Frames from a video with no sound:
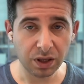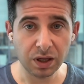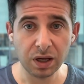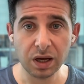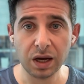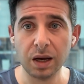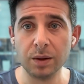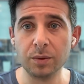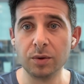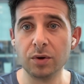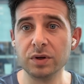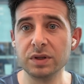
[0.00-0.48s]

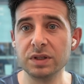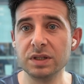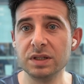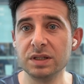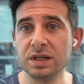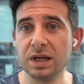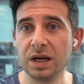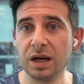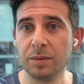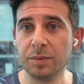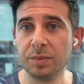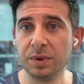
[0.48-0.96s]
I'm going to
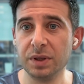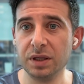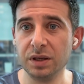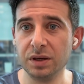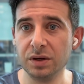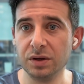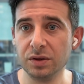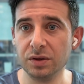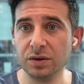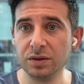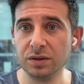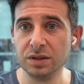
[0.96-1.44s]
tap
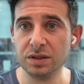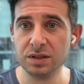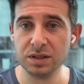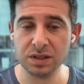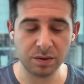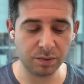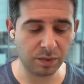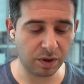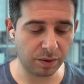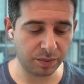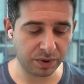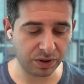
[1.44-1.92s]
here to see
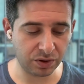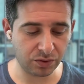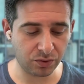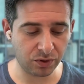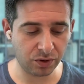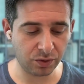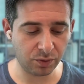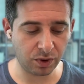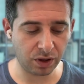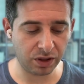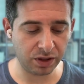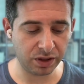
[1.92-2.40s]
my
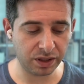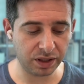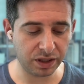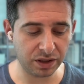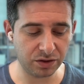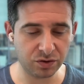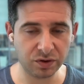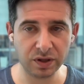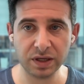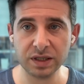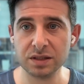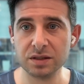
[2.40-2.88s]
Bitcoin wallet
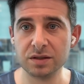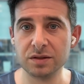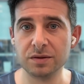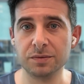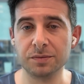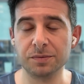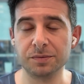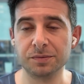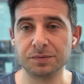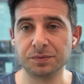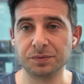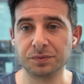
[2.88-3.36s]
address.
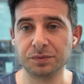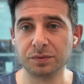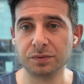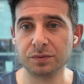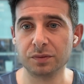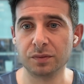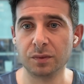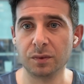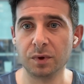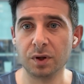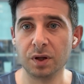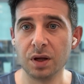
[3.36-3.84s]

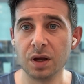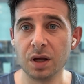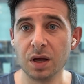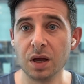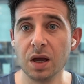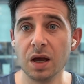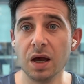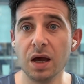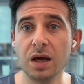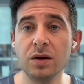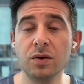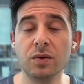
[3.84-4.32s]

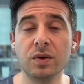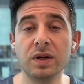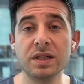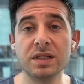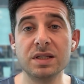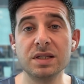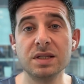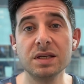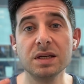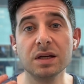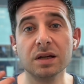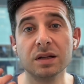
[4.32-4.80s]
And you can
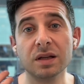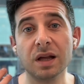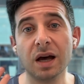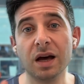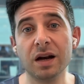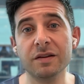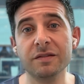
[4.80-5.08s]
see a lot of